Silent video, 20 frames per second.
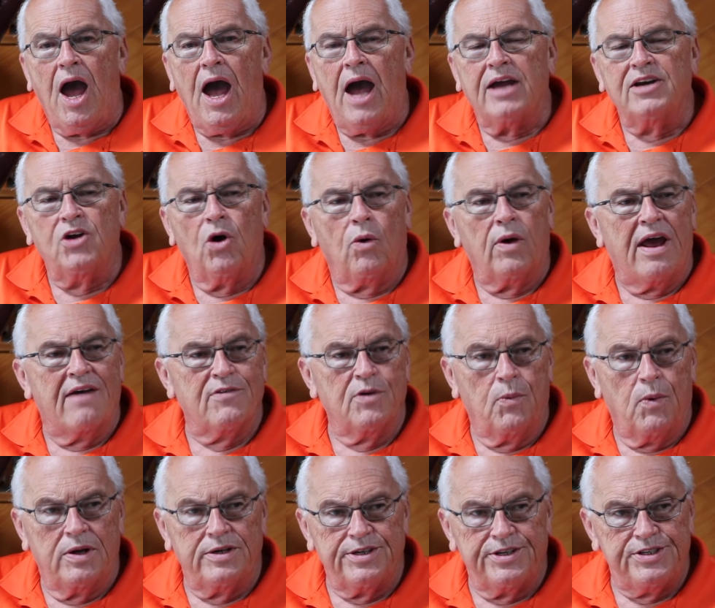I don't ever
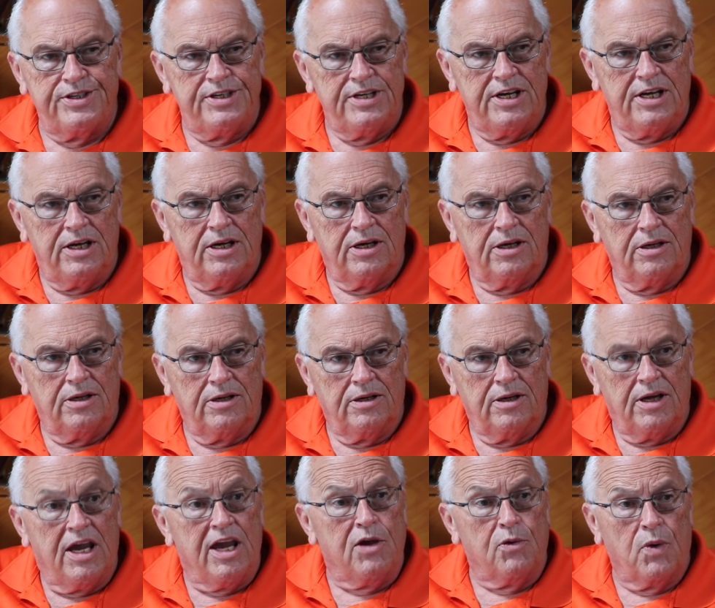want to see
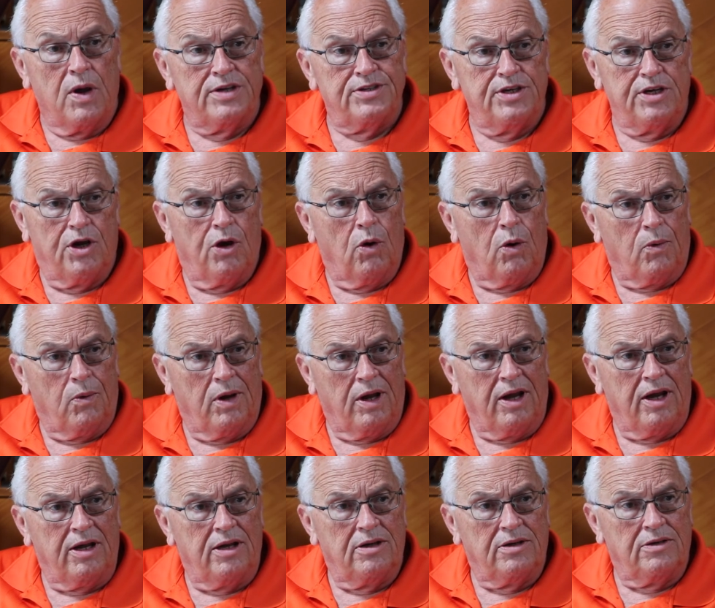heat racing go
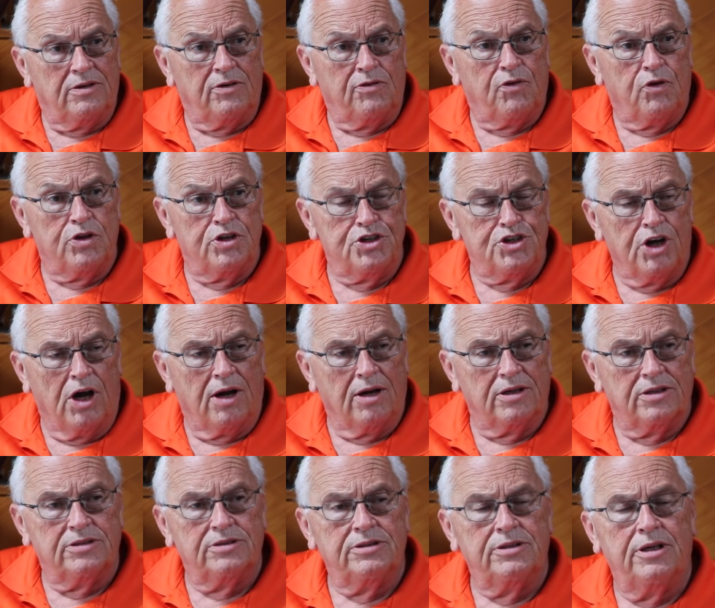away for the
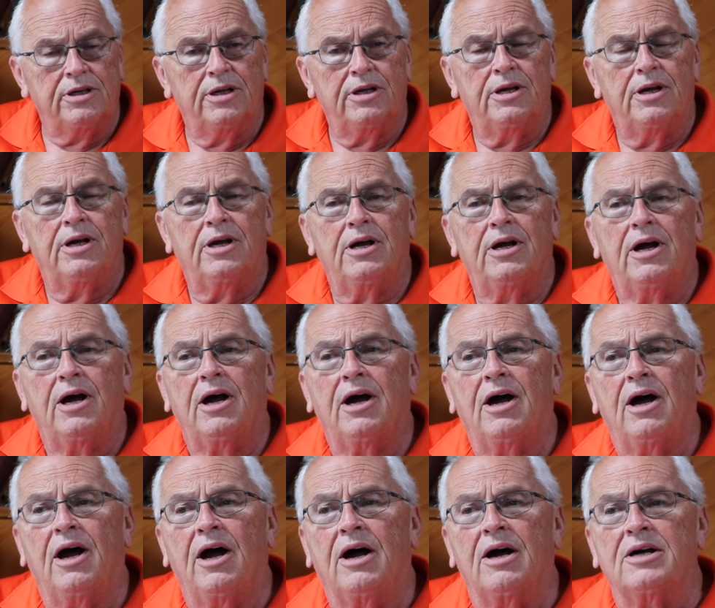jug.
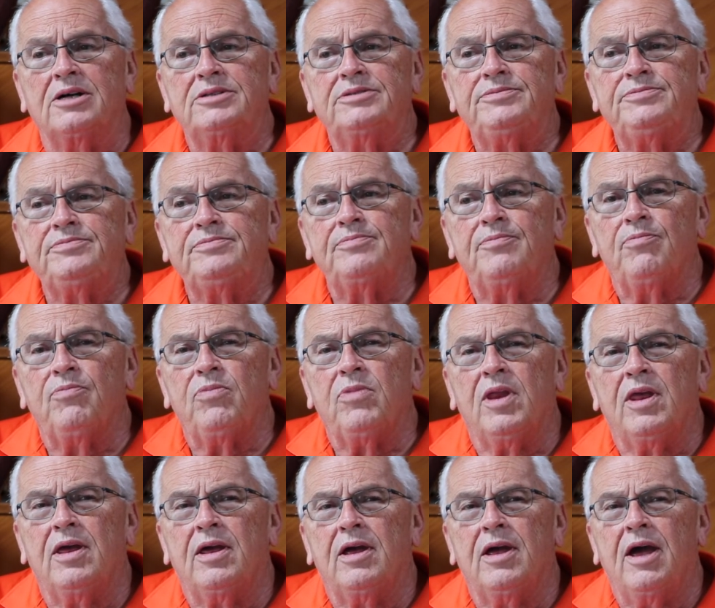
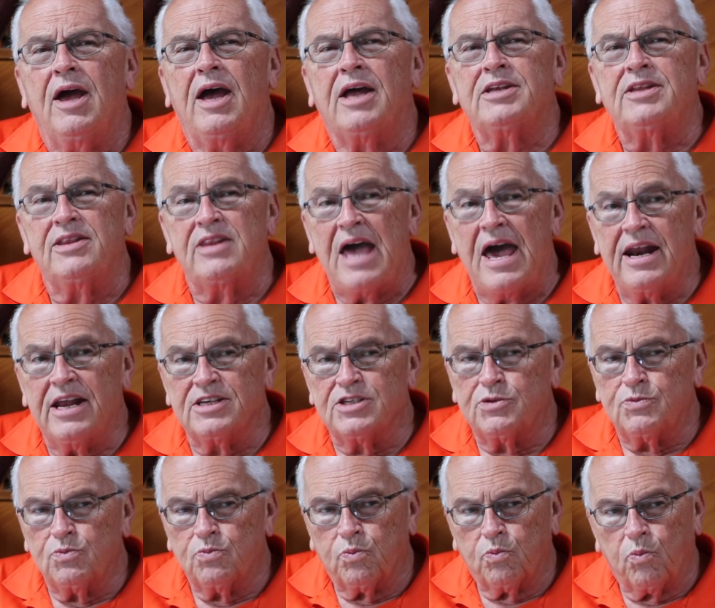That
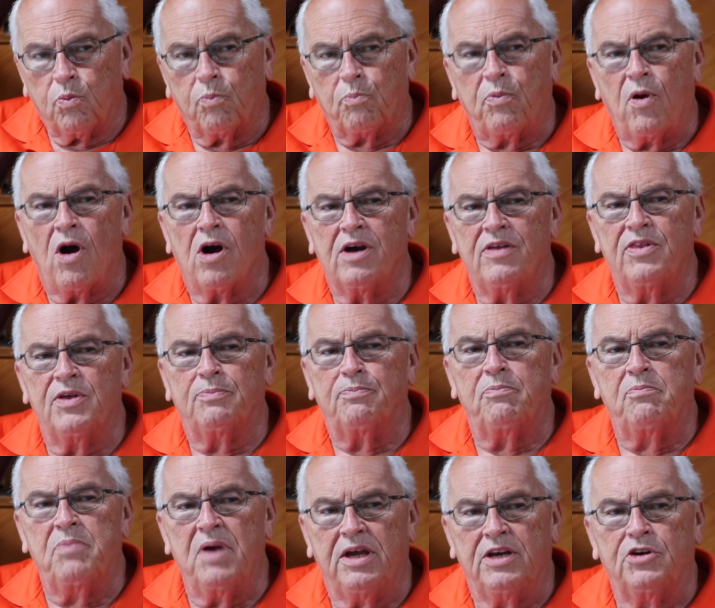is part of the
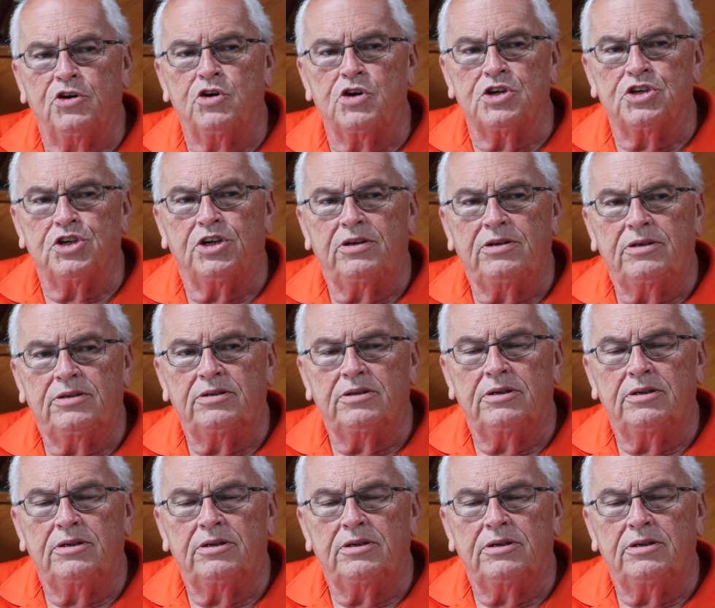big tradition.